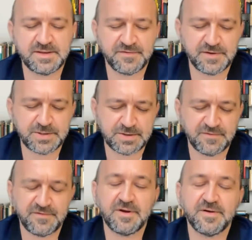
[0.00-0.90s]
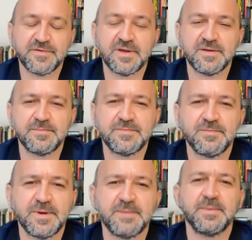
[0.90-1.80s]
definition of love came
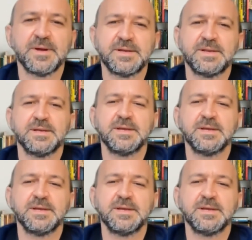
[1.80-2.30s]
to my mind.